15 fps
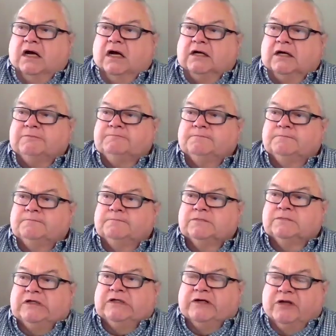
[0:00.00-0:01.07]
a
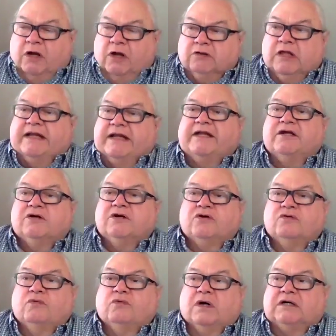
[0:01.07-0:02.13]
young lady
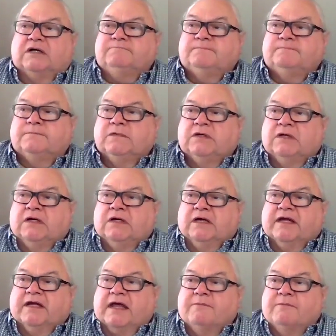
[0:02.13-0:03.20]
who
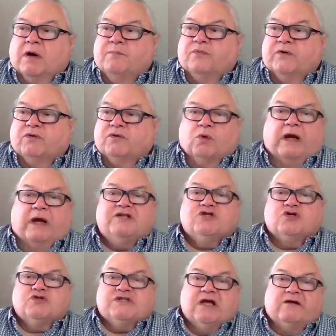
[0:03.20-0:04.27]
came up with Write
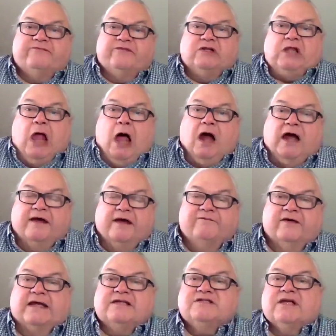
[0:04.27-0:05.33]
Yourself Alive
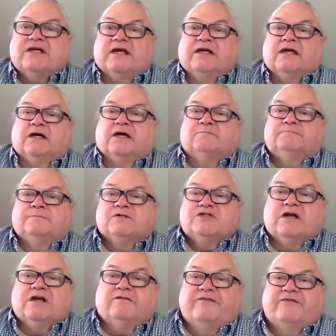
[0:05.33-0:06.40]
as a
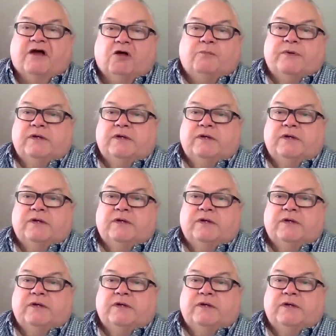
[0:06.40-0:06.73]
self-help